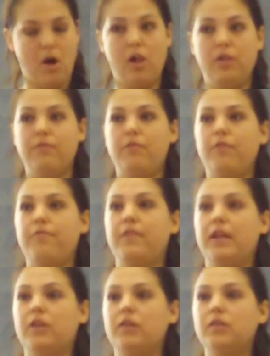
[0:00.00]
All of her
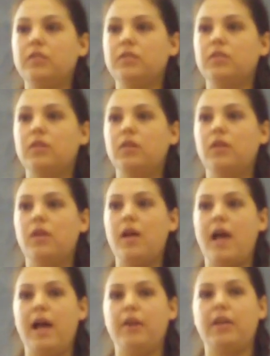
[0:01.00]
fingers
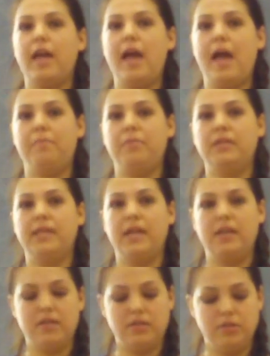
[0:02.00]
had to get
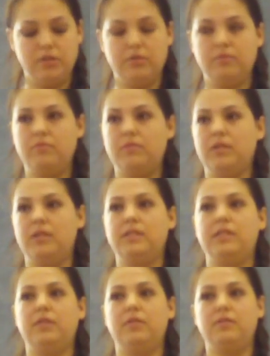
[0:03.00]
amputated due to the
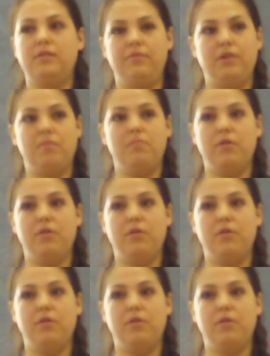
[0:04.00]
severe